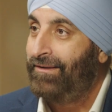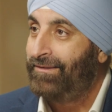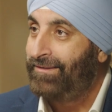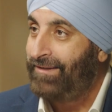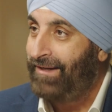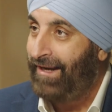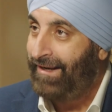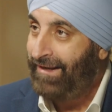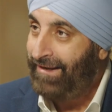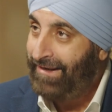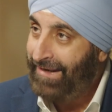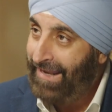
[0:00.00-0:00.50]
to
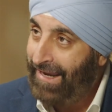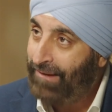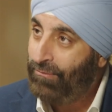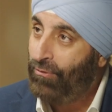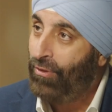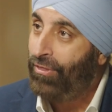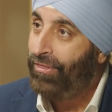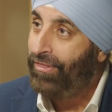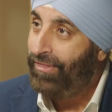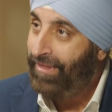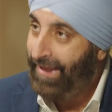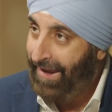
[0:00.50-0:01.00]
kind of
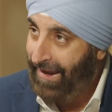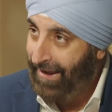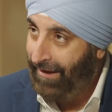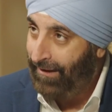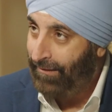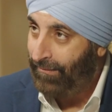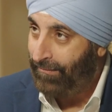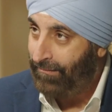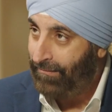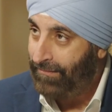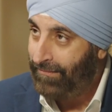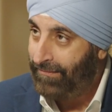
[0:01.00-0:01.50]
enable
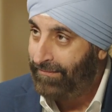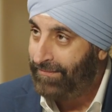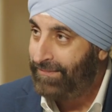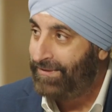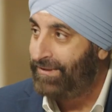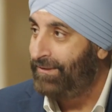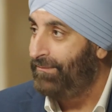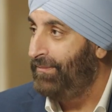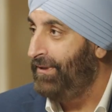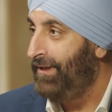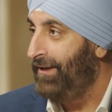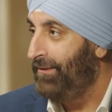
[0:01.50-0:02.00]
them
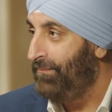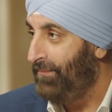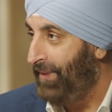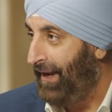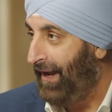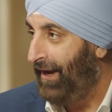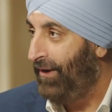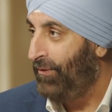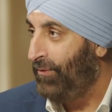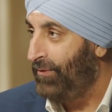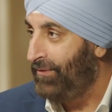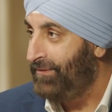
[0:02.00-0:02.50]
to be
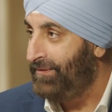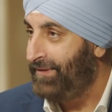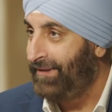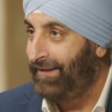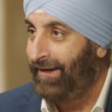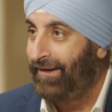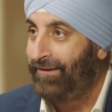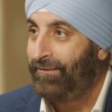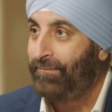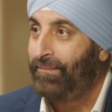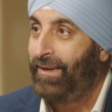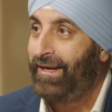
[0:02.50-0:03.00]
empowered to
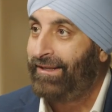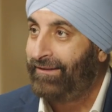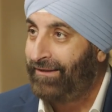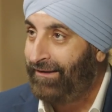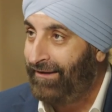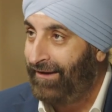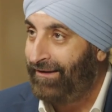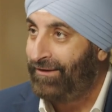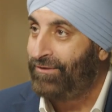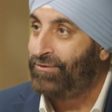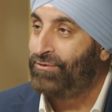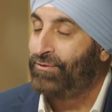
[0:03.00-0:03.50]
kind of make the
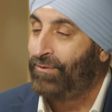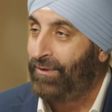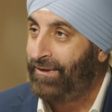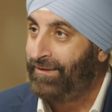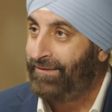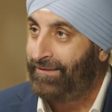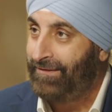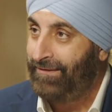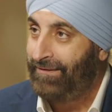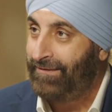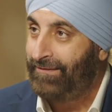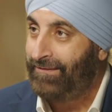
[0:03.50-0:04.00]
kind of
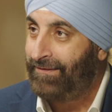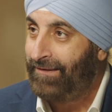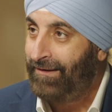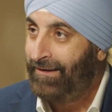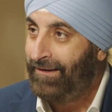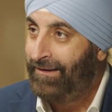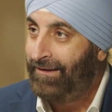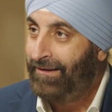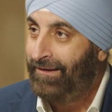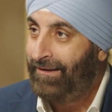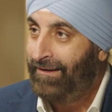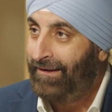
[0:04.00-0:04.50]
choices
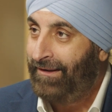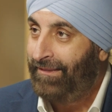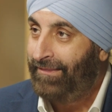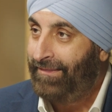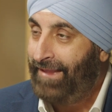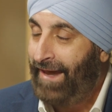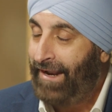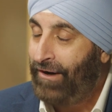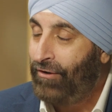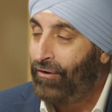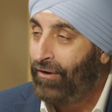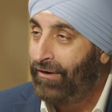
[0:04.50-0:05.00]

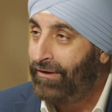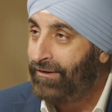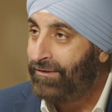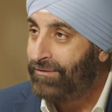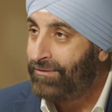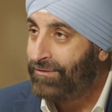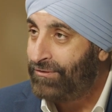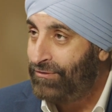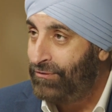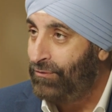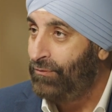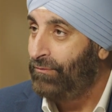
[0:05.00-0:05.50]
that are going to
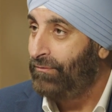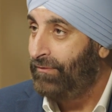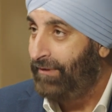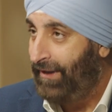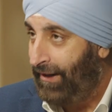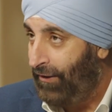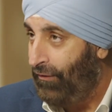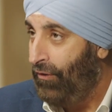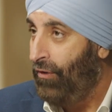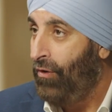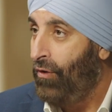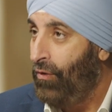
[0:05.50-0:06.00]
suit
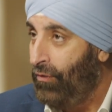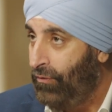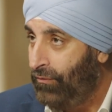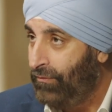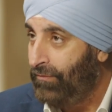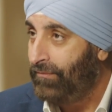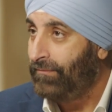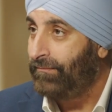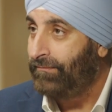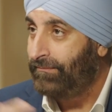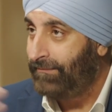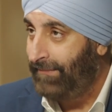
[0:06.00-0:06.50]
their
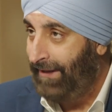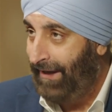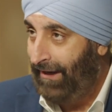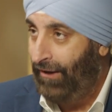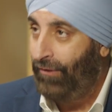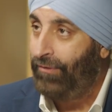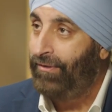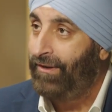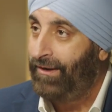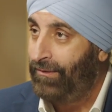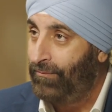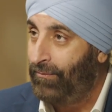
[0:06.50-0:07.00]
own
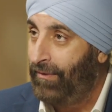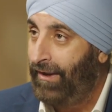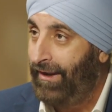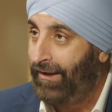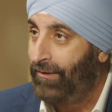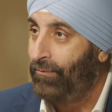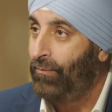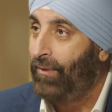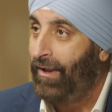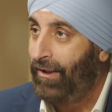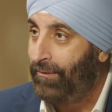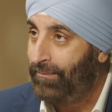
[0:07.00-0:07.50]
health and
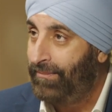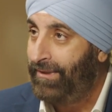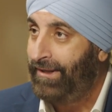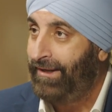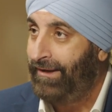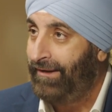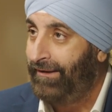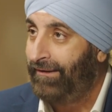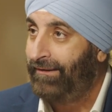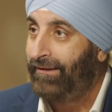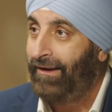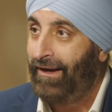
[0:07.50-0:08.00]

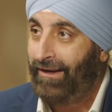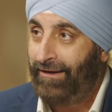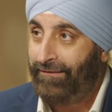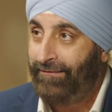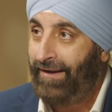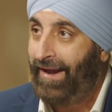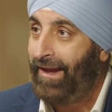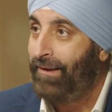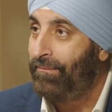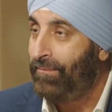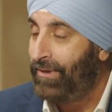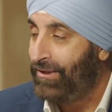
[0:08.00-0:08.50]
well-being kind of
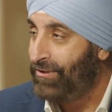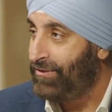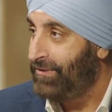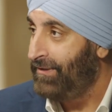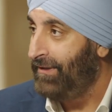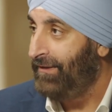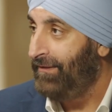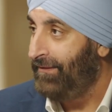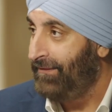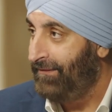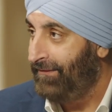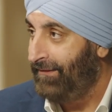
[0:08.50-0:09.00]

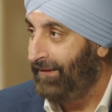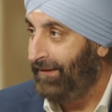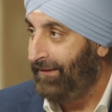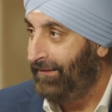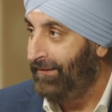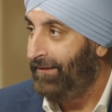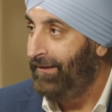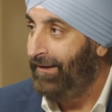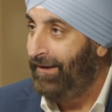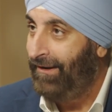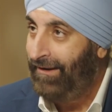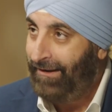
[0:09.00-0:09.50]
ambitions
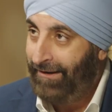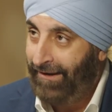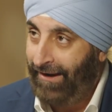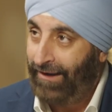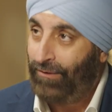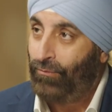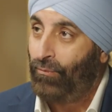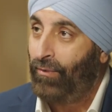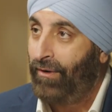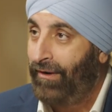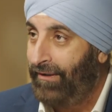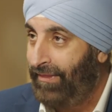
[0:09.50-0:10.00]
and
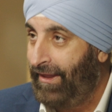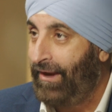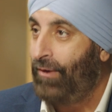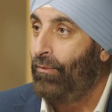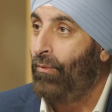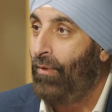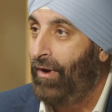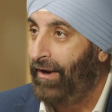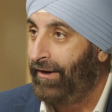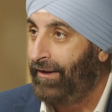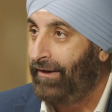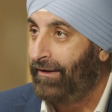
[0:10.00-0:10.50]
where they
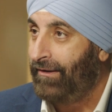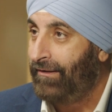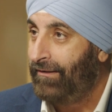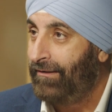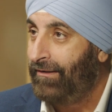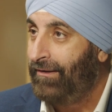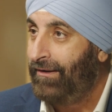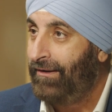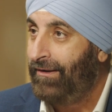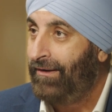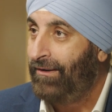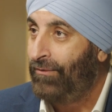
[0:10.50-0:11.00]
want to
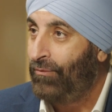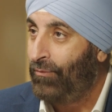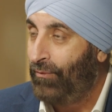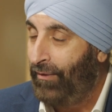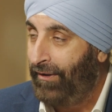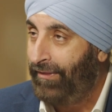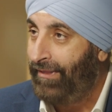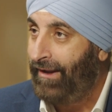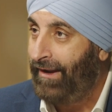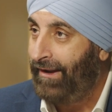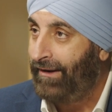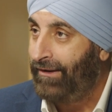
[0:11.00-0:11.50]

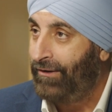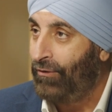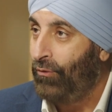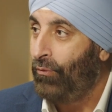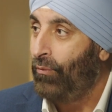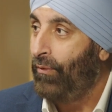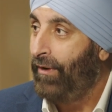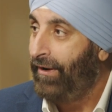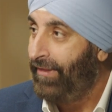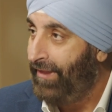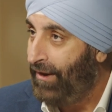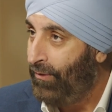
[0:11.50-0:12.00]
where
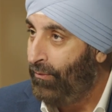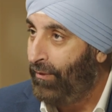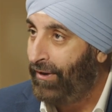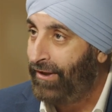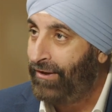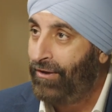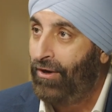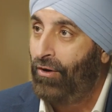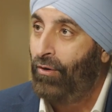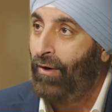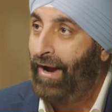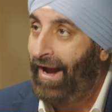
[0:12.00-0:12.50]
they want to
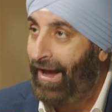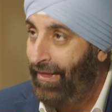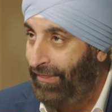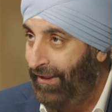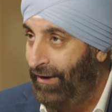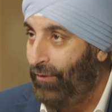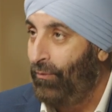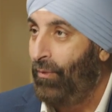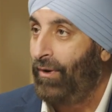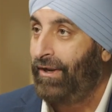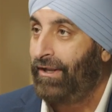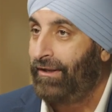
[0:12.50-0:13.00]
go, how
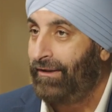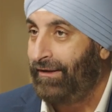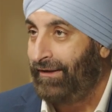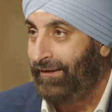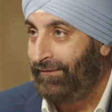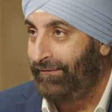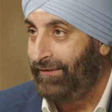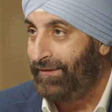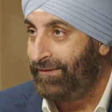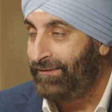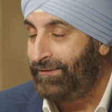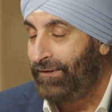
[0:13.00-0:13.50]
they want to
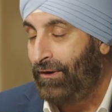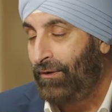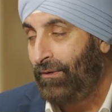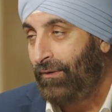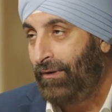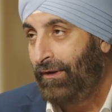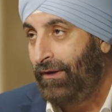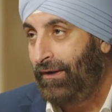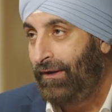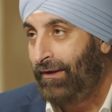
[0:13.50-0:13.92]
live. And so